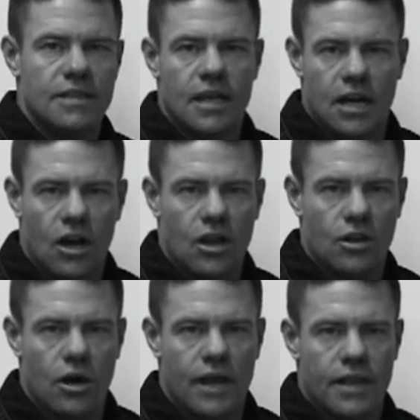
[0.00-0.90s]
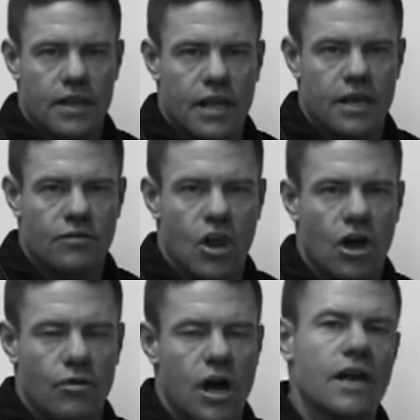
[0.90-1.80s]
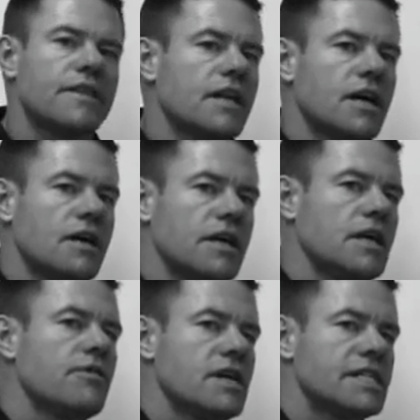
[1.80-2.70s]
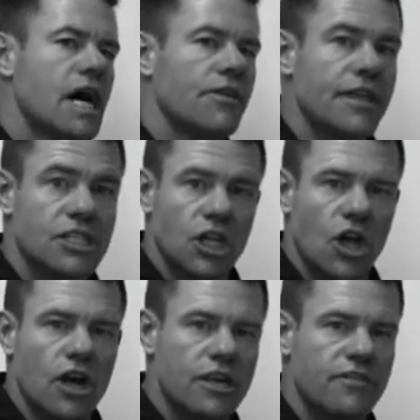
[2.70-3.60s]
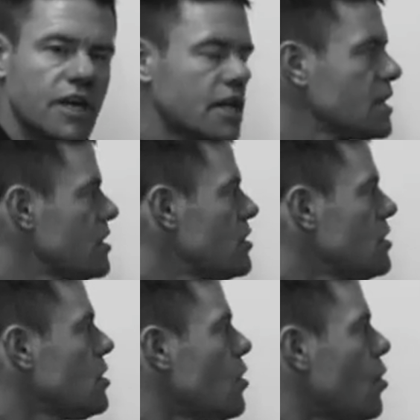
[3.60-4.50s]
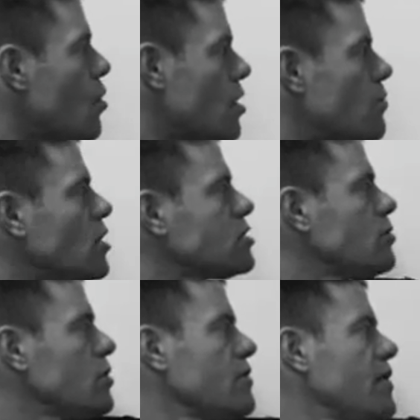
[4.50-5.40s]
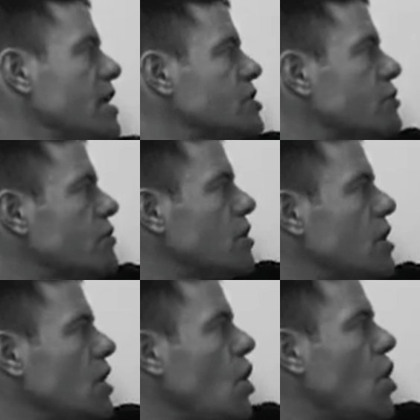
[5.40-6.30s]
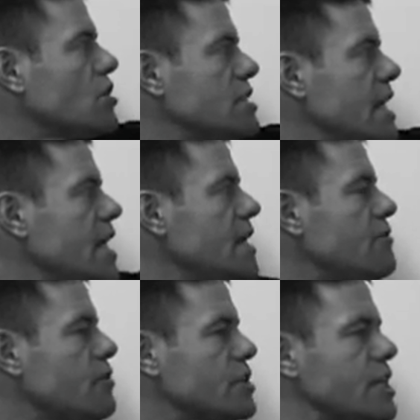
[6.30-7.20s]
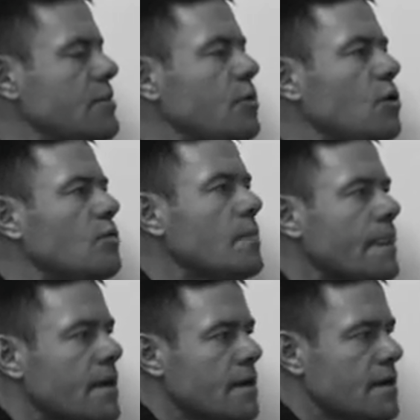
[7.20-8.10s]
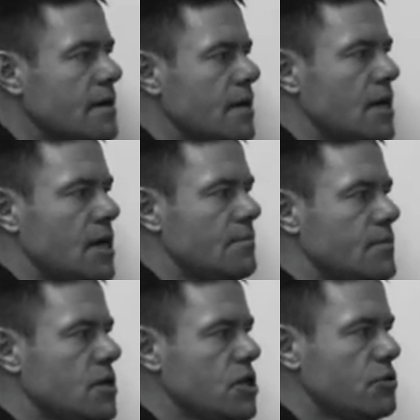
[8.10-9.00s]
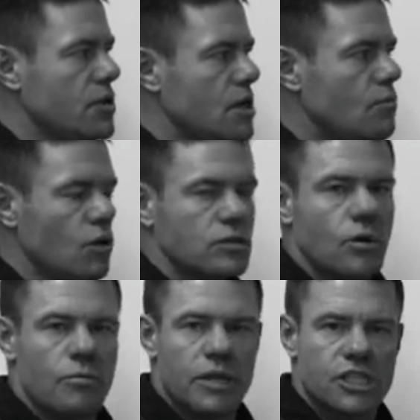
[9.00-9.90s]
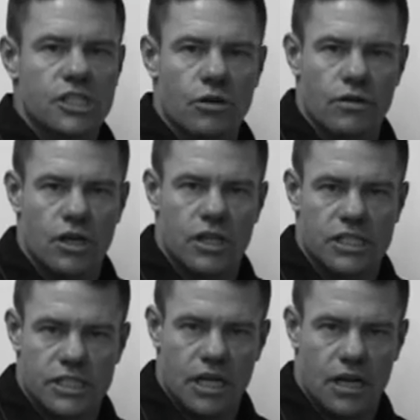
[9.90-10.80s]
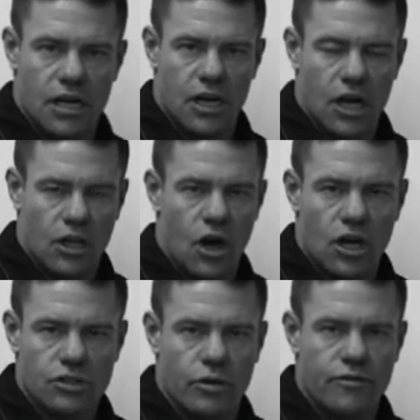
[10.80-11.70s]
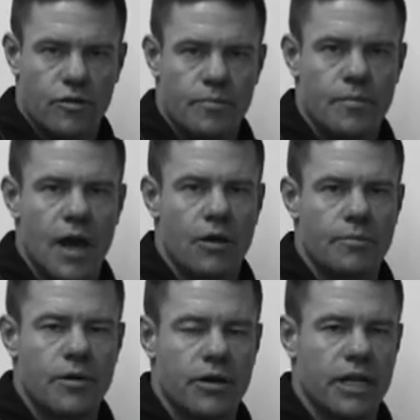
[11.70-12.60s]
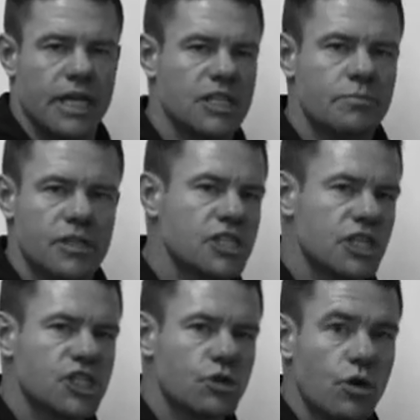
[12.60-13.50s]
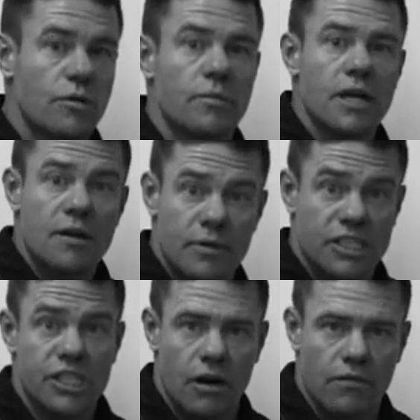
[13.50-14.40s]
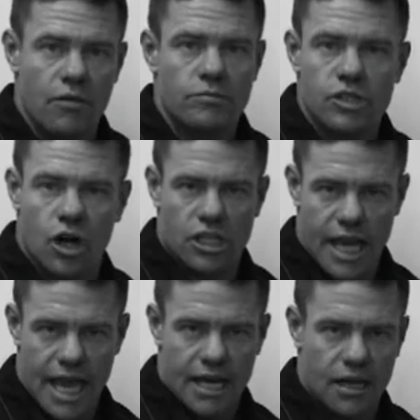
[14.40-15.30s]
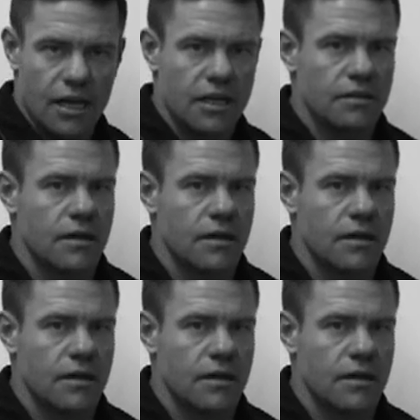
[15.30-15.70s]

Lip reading: at the end of a long ruck, and then an egress out. That's a long event. Or multiple events over a long day. For example, reviewing multiple missions over this a long 24-hour period. Each mission is short, but several will start to add up.